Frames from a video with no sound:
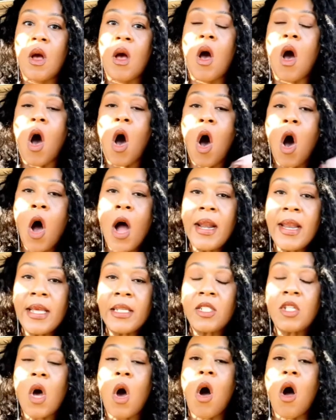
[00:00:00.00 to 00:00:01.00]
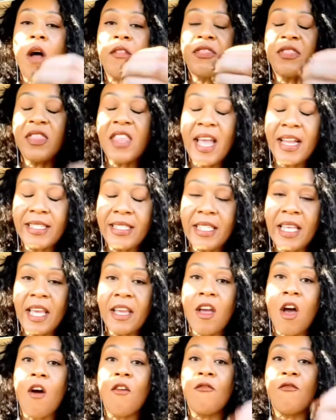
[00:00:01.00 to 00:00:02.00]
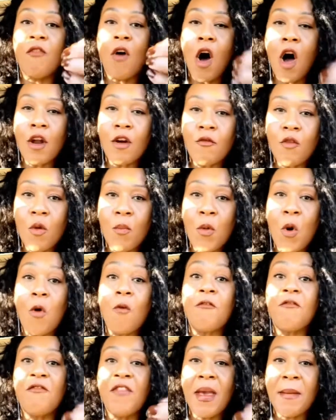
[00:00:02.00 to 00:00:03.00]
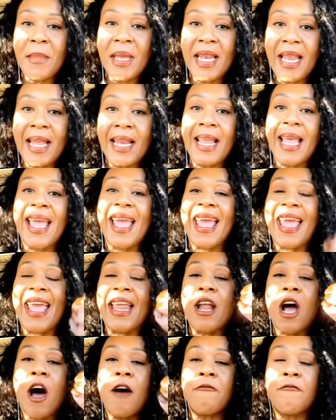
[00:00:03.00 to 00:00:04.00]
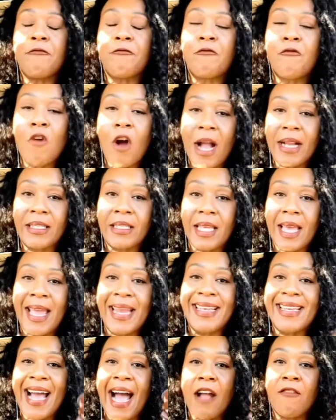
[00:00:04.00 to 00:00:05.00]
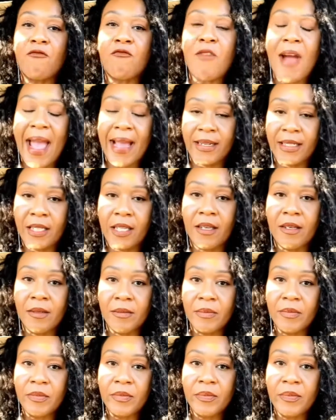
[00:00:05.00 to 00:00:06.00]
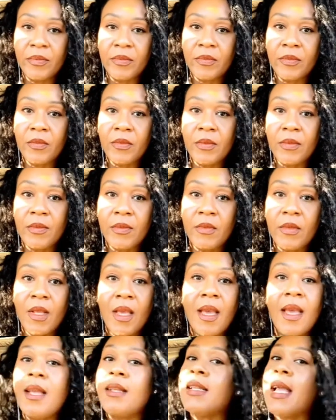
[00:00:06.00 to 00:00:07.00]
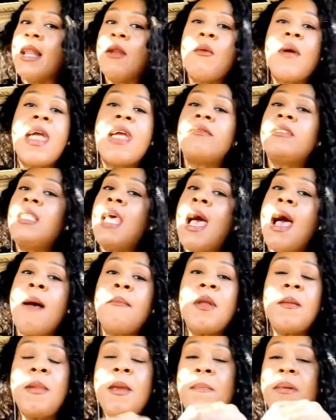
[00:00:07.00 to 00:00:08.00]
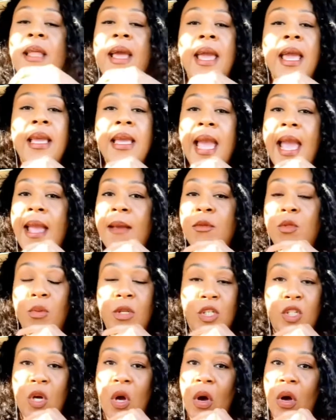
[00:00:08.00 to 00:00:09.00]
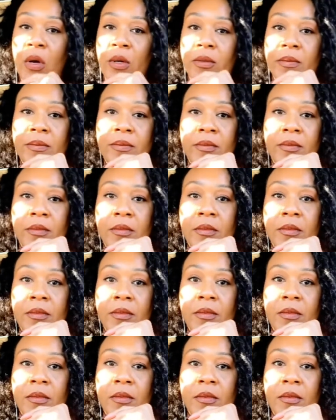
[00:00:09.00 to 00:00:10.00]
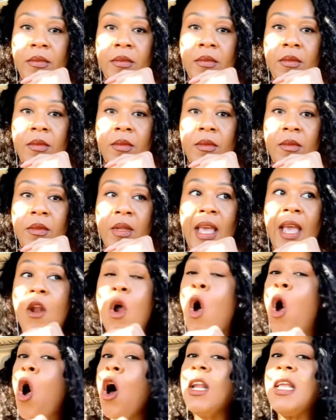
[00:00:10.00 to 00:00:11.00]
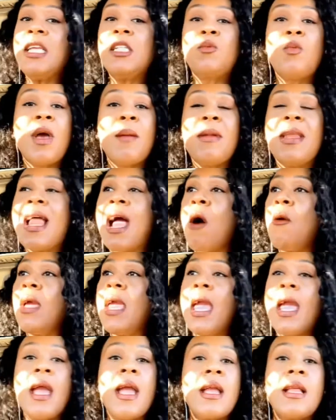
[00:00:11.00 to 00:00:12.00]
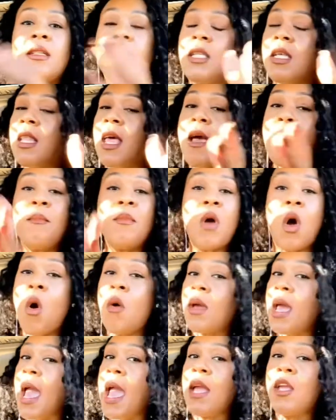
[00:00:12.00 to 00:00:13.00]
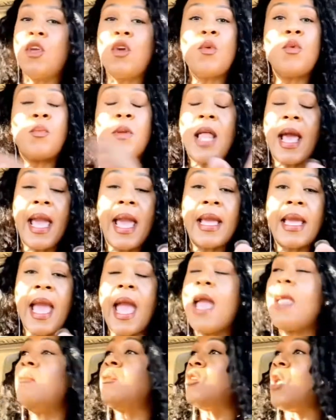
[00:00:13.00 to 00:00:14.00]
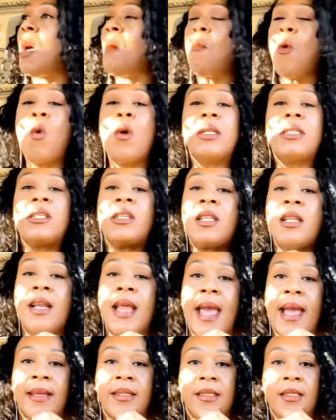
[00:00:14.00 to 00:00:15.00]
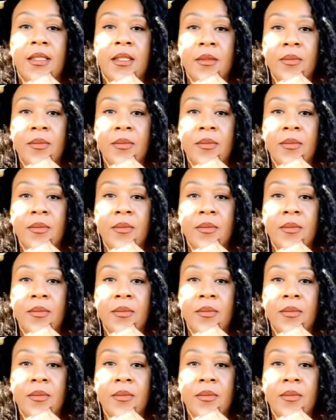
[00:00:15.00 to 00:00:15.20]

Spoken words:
Honest, authentic, vulnerable, feminine, and upfront and direct. They don't have time to be playing games with y'all. And all these women out here, to them, okay, you playing games, I'm on to the next.